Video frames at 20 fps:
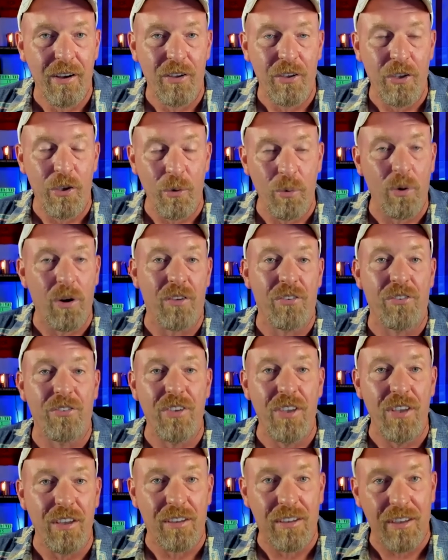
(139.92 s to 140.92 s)
you want to
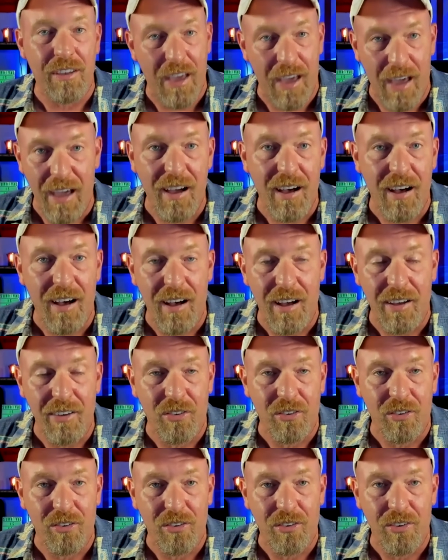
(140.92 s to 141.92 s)
see
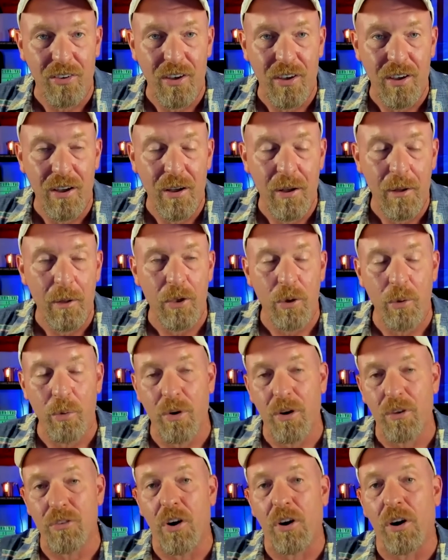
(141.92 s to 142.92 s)
chaos? You
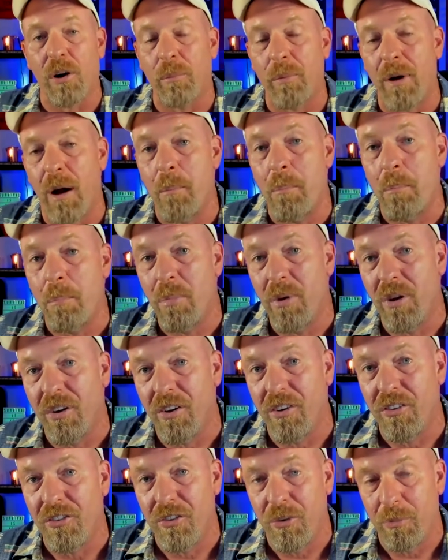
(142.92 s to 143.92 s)
want to talk about
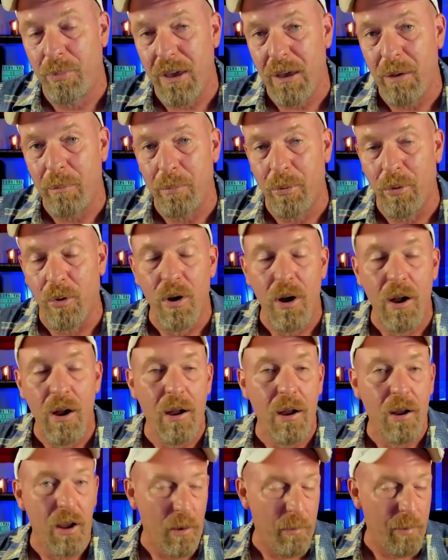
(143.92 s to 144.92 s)
millions of people,
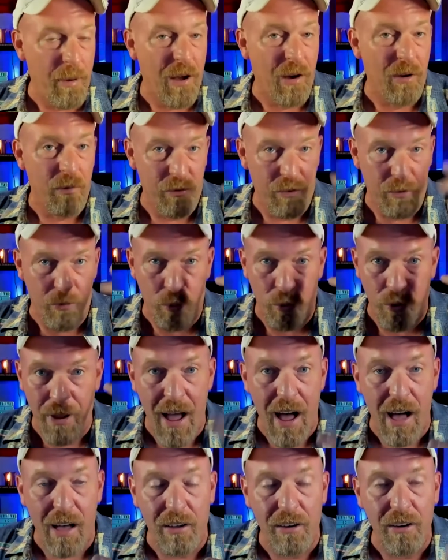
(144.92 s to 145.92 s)
about
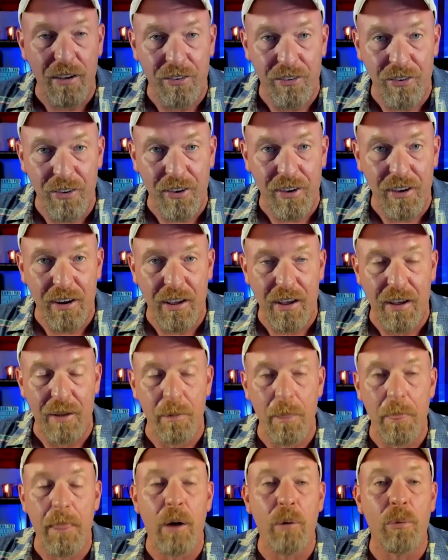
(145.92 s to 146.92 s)
reality sinking
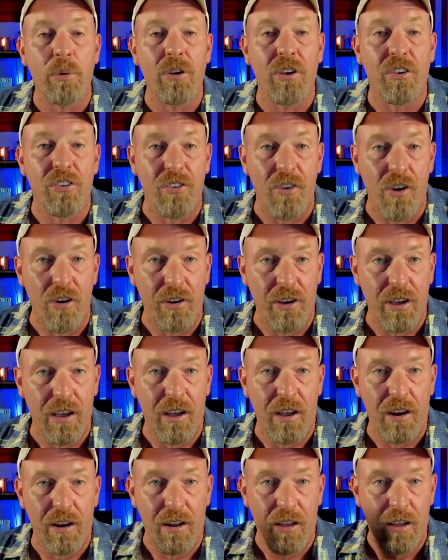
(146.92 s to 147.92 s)
in? It would have sunk
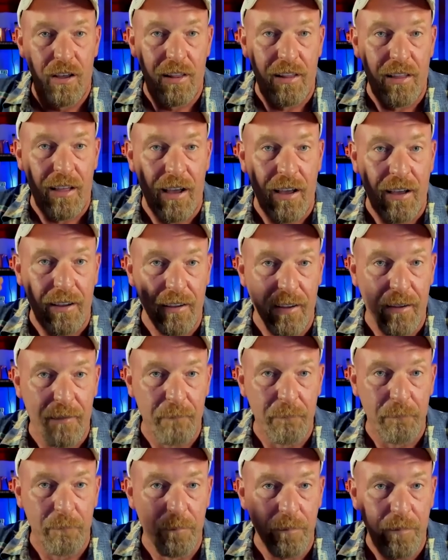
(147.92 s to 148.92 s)
in like
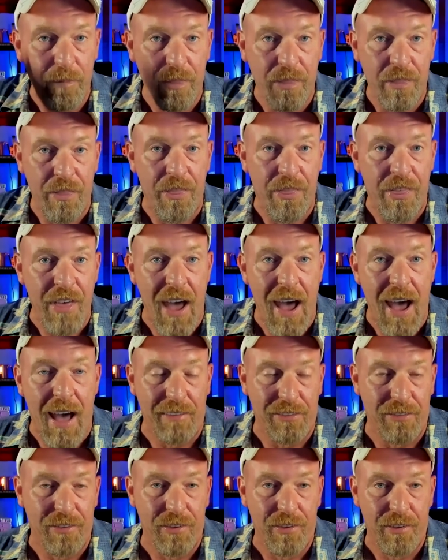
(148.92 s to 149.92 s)

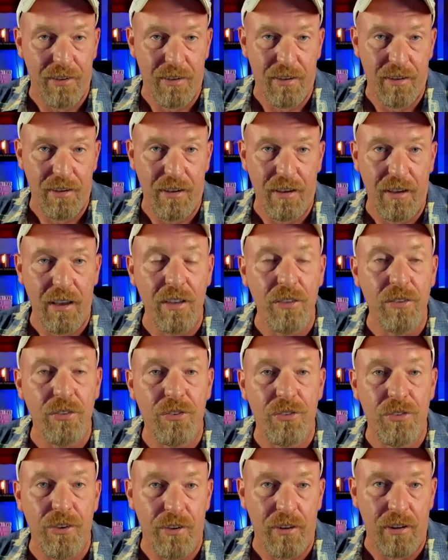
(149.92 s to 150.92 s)
that
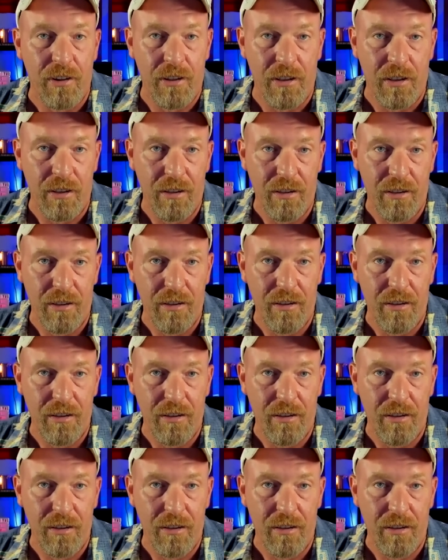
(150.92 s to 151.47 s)
instantly